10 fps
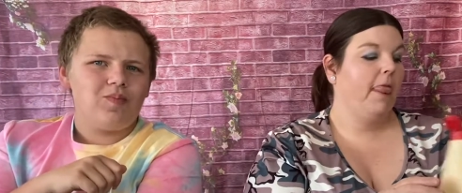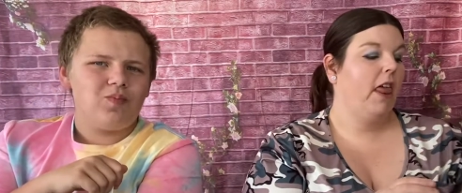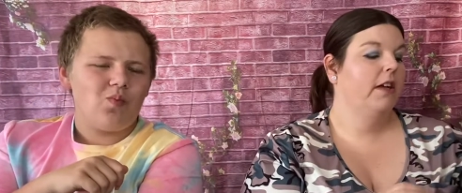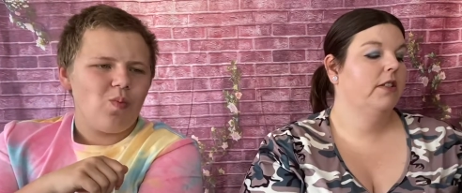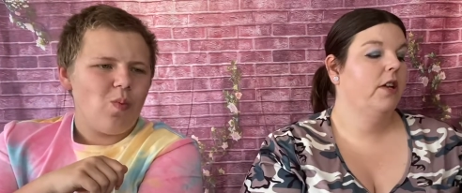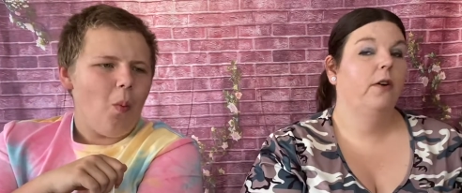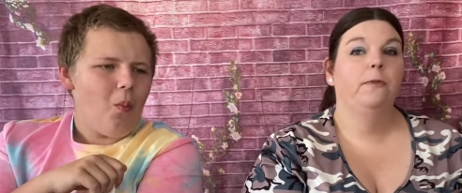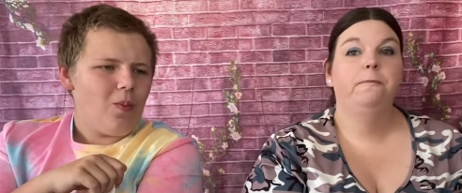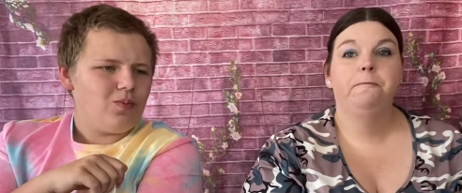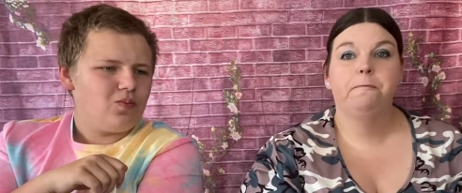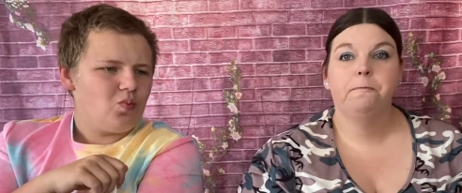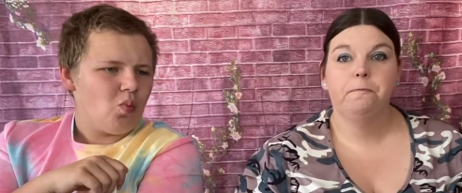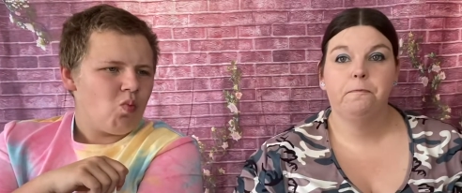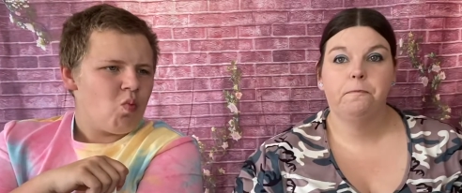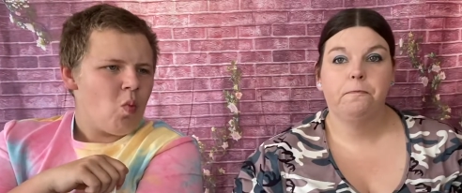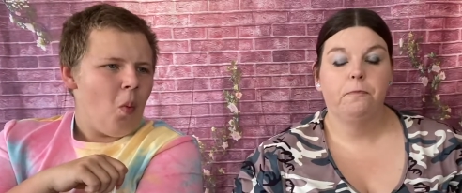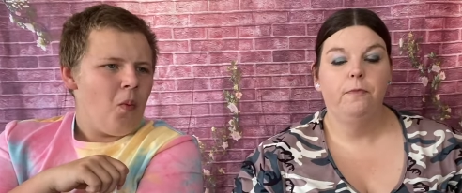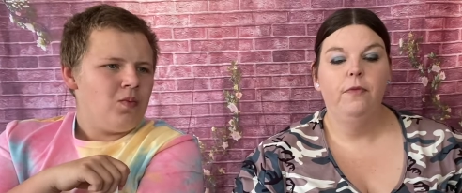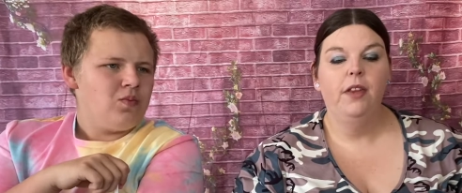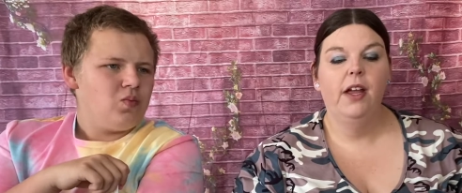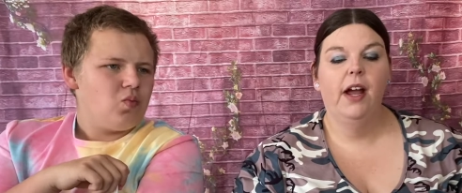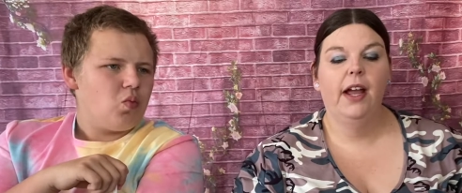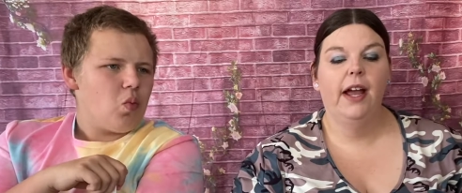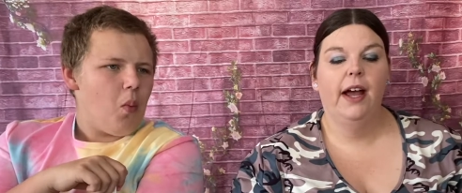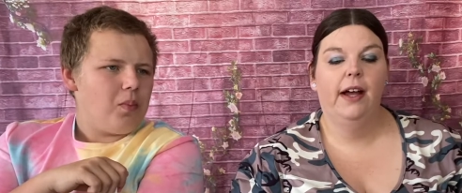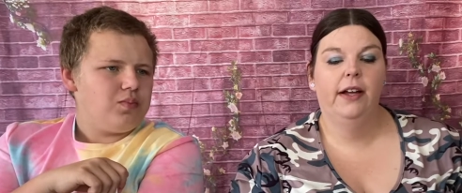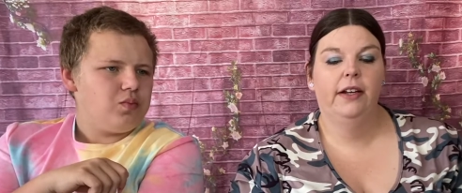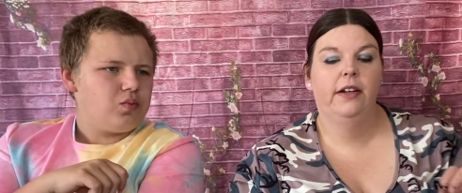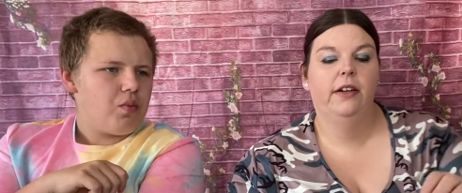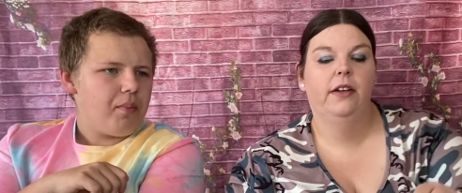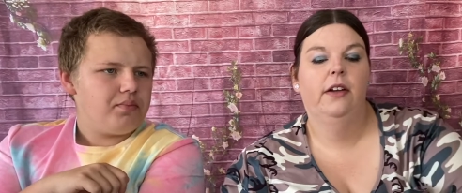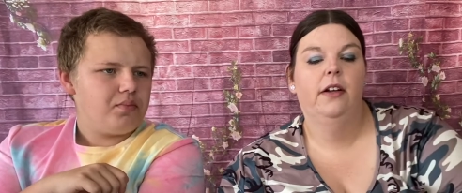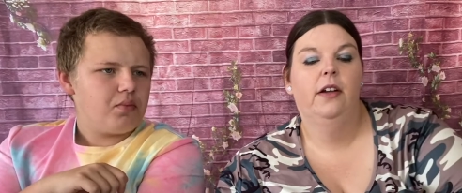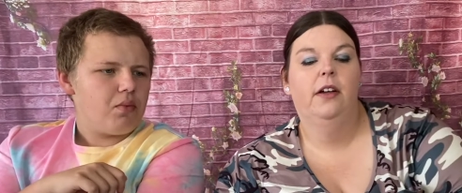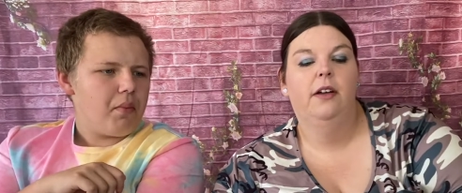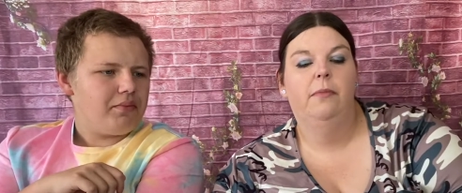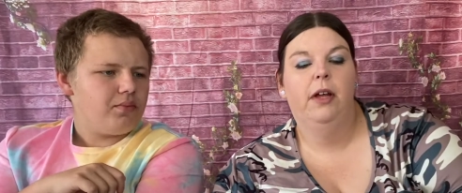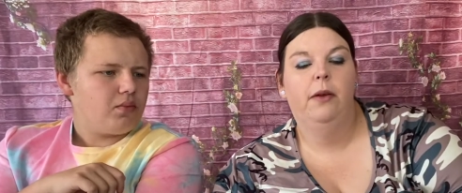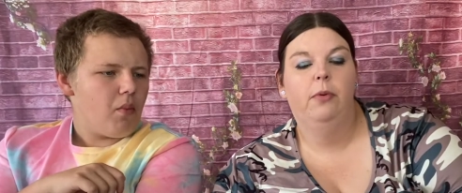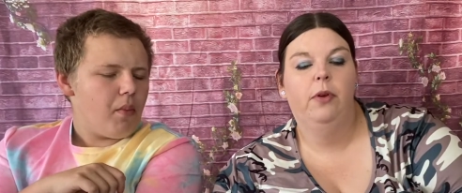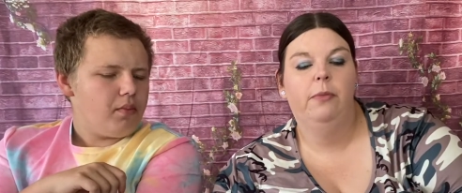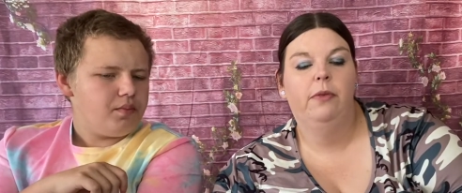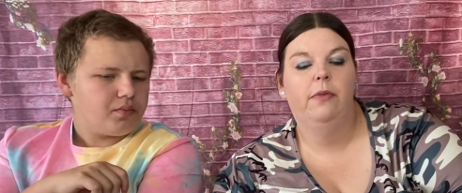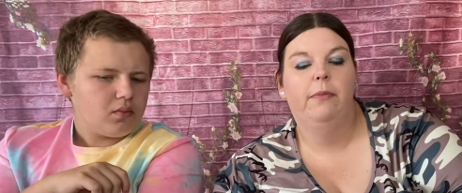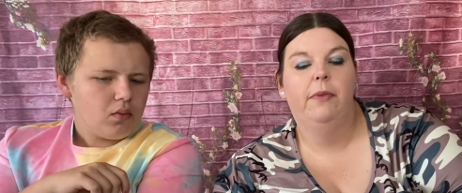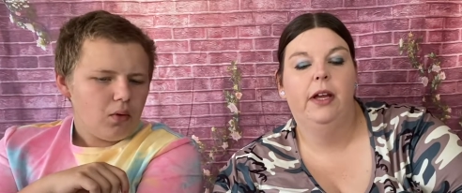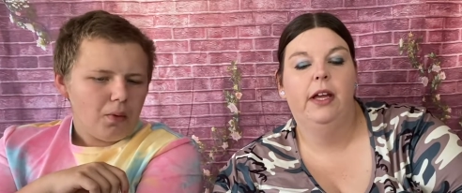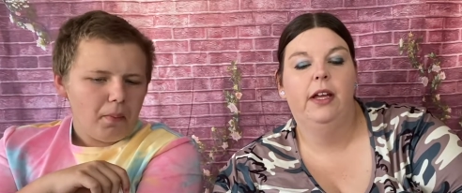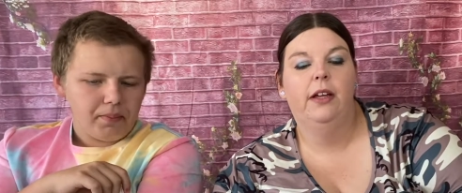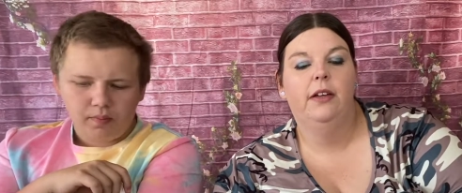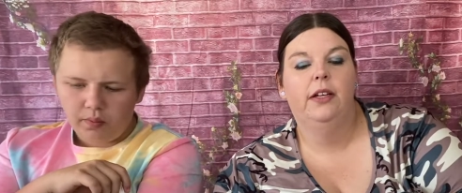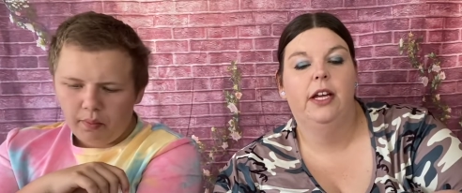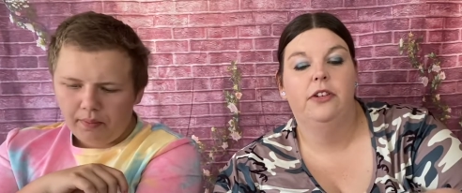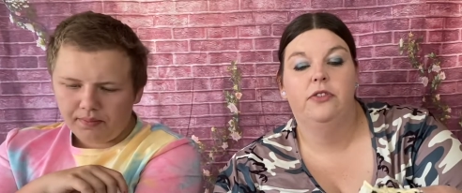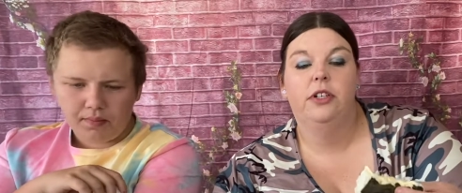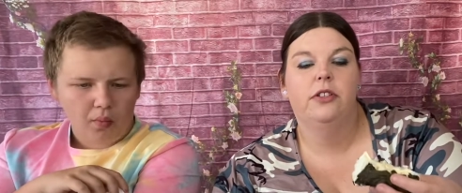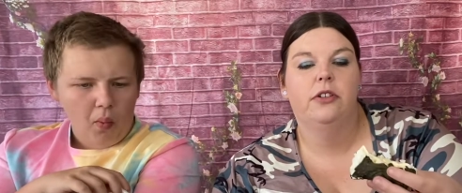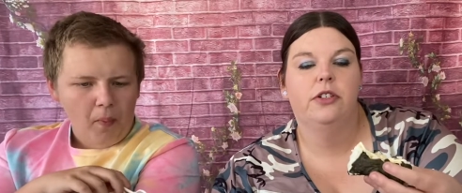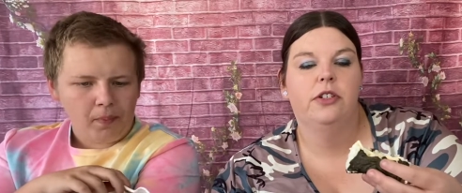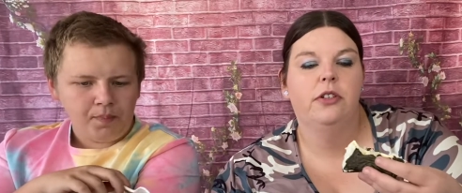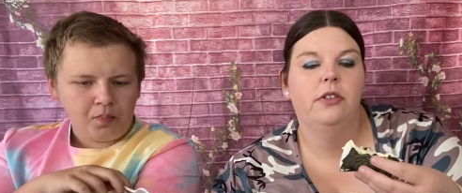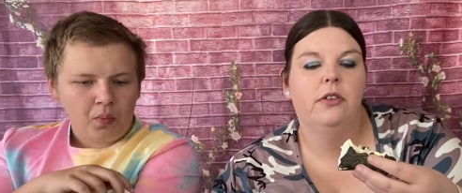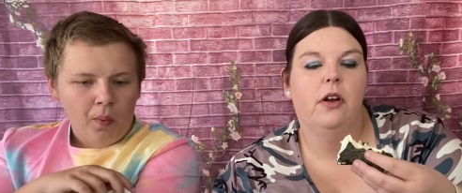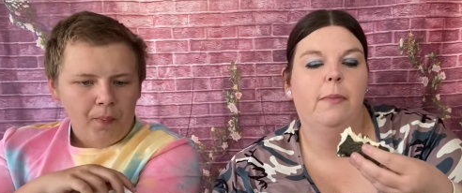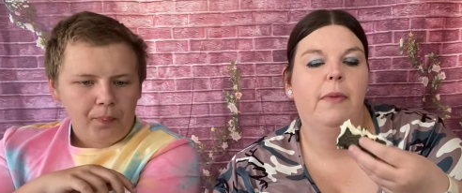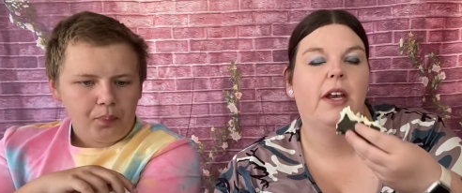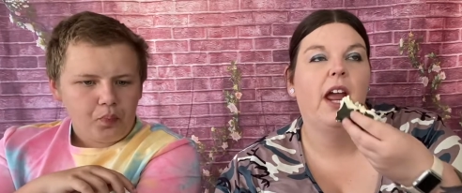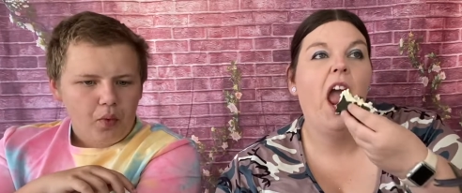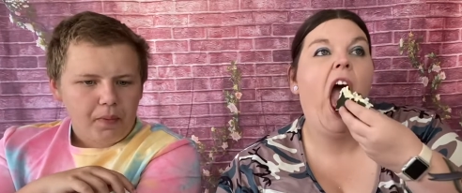Speaker 1: So, I had my appointment with my gastric surgeon on Monday.